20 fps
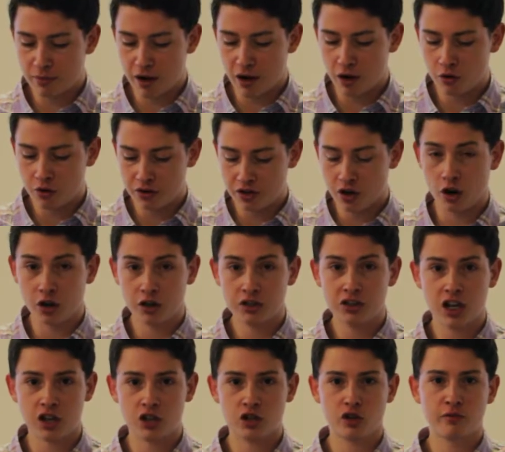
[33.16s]
about the
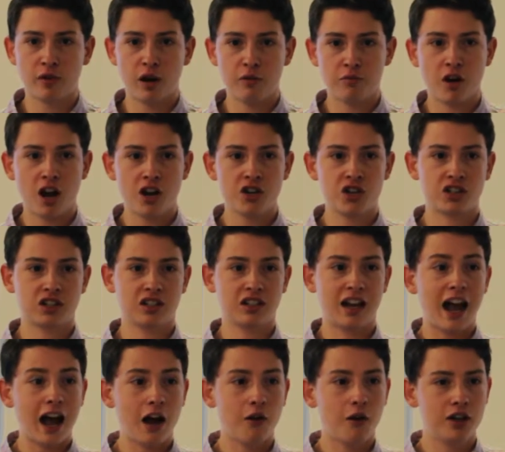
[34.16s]
architecture of my project and
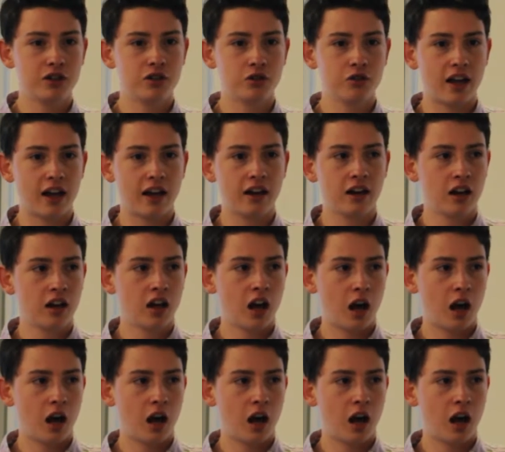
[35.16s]
how I do that,